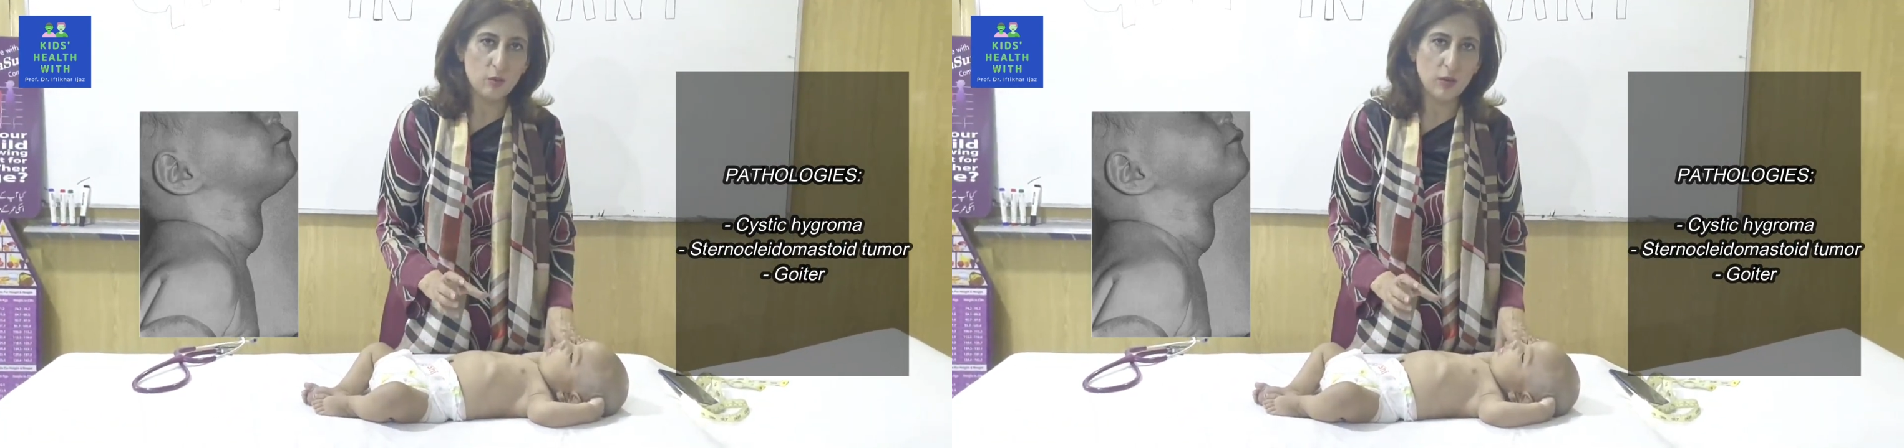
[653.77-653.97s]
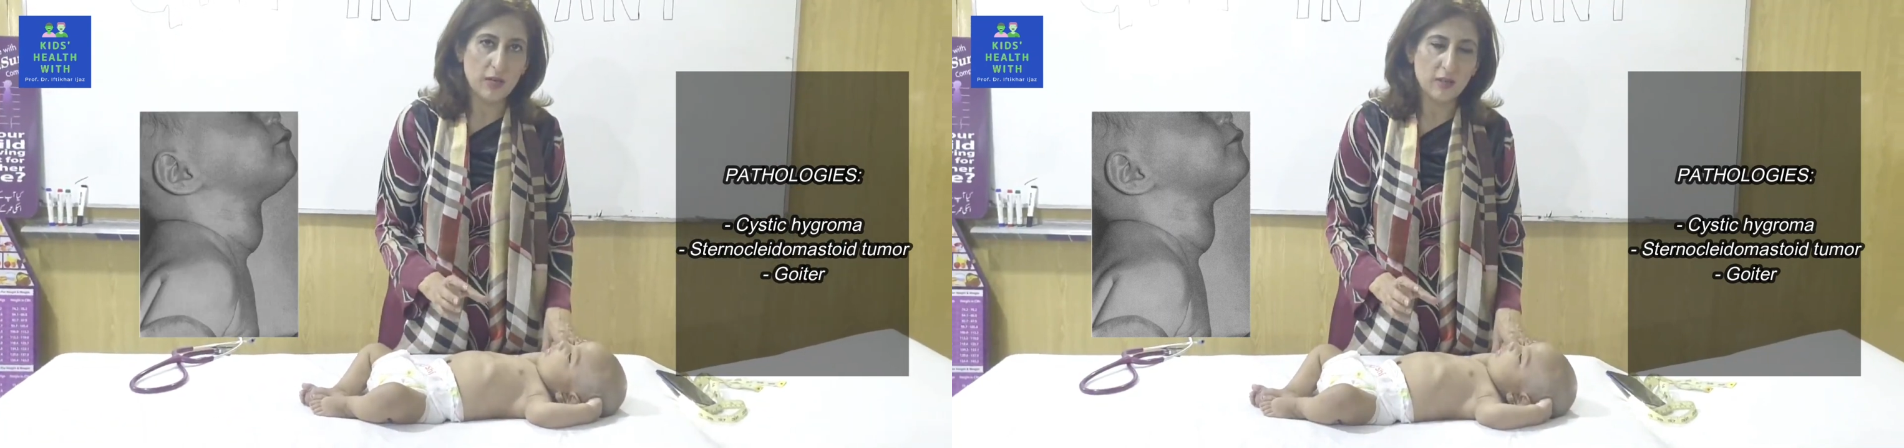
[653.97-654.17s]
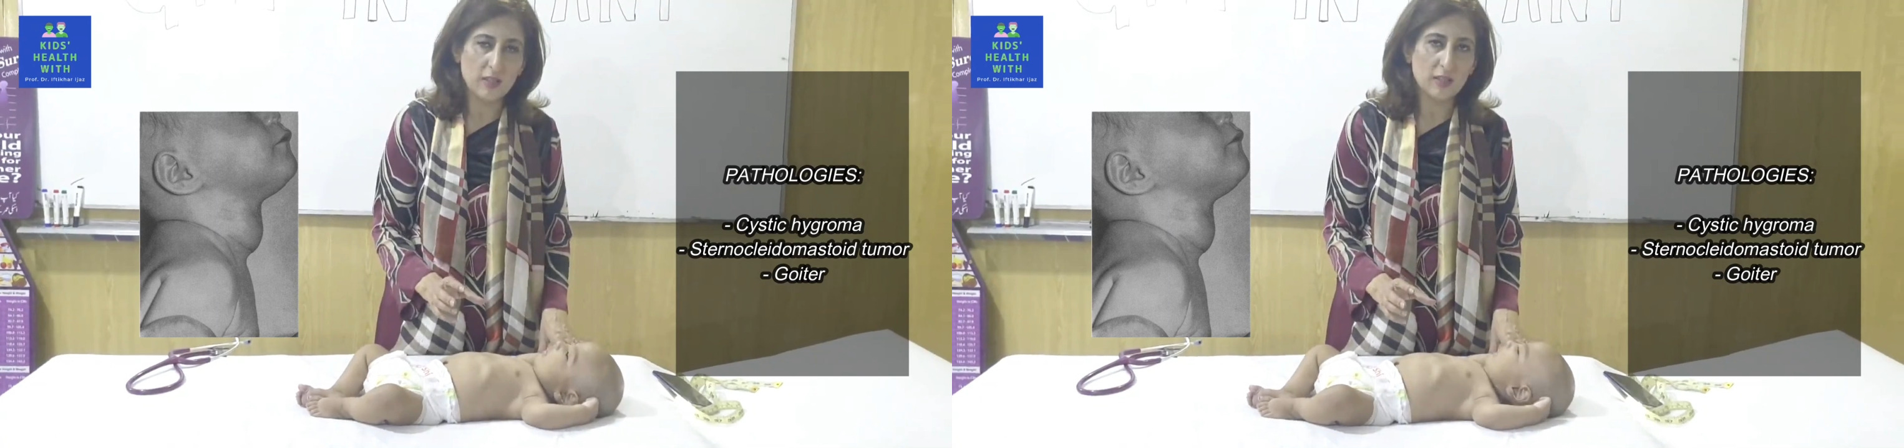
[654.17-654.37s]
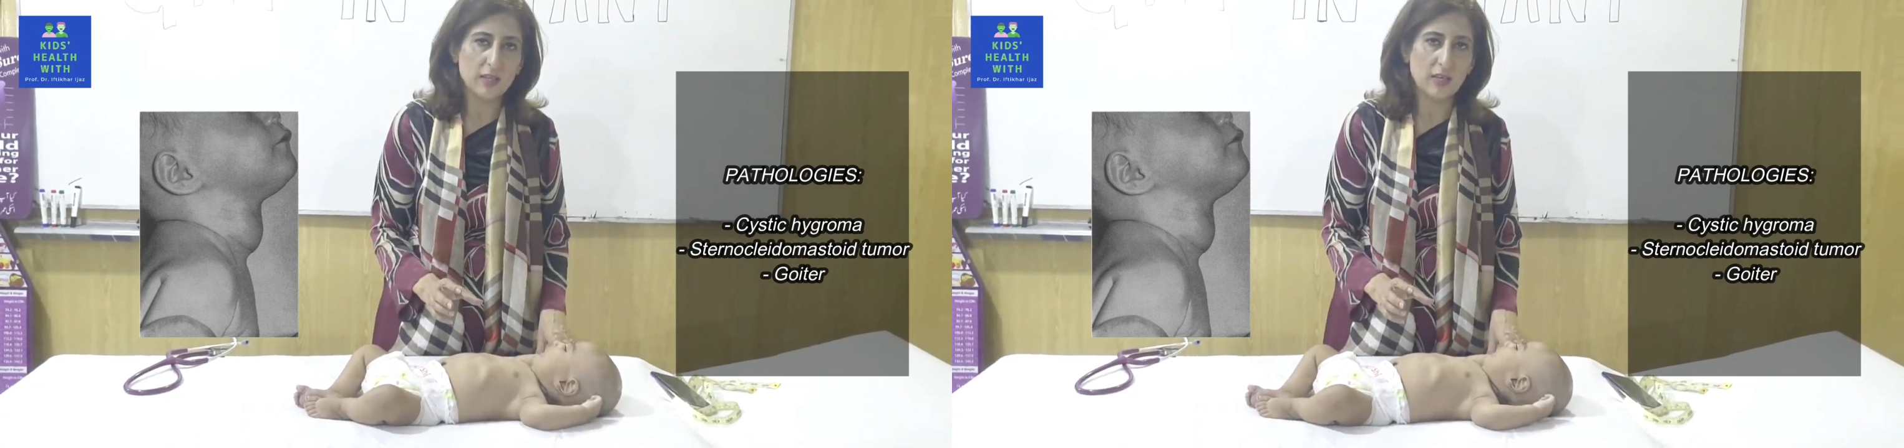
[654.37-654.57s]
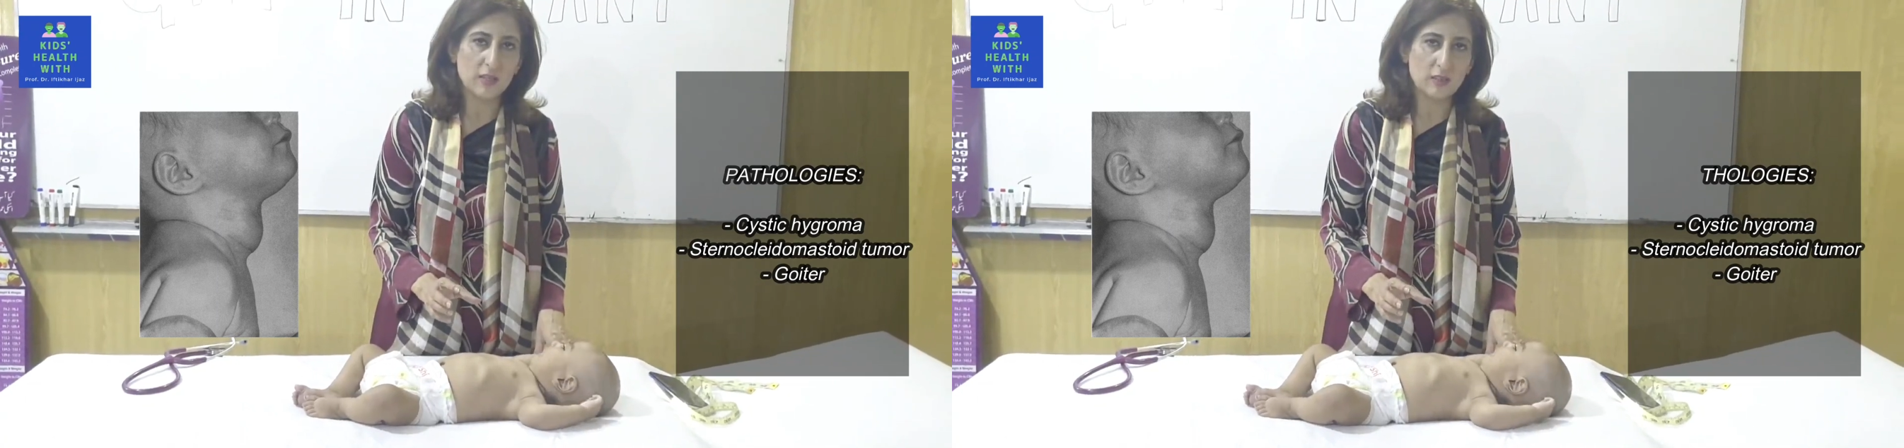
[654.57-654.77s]
bigger goiter,
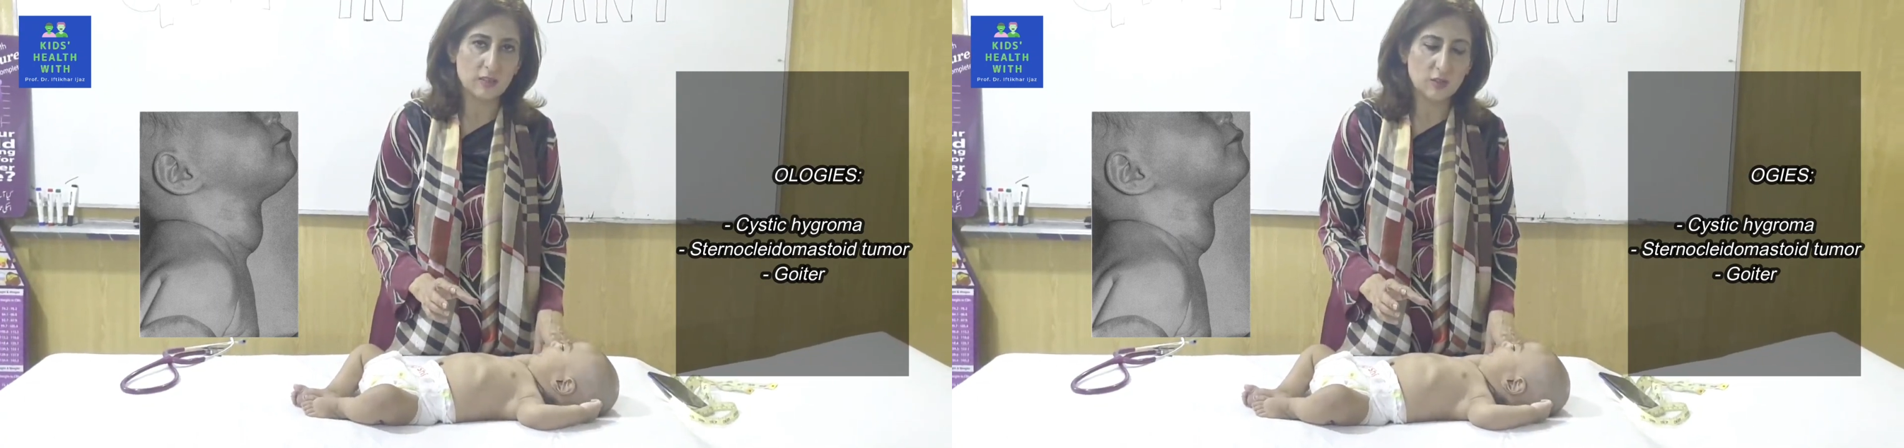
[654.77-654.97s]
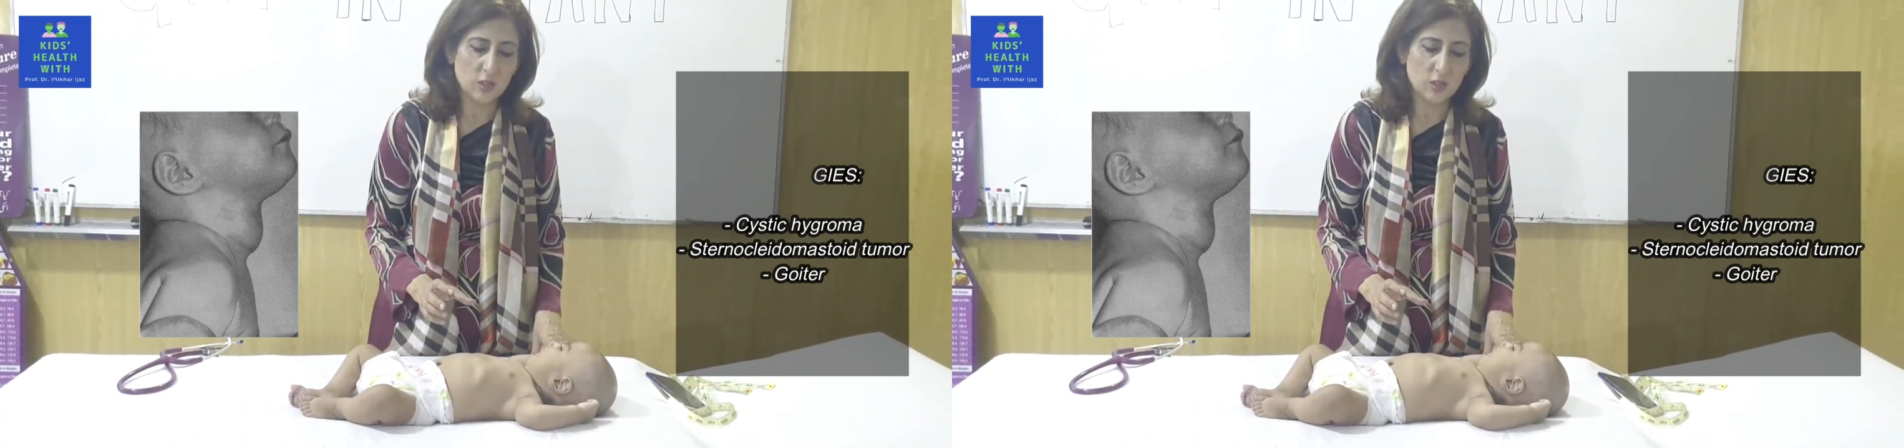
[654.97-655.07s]
they are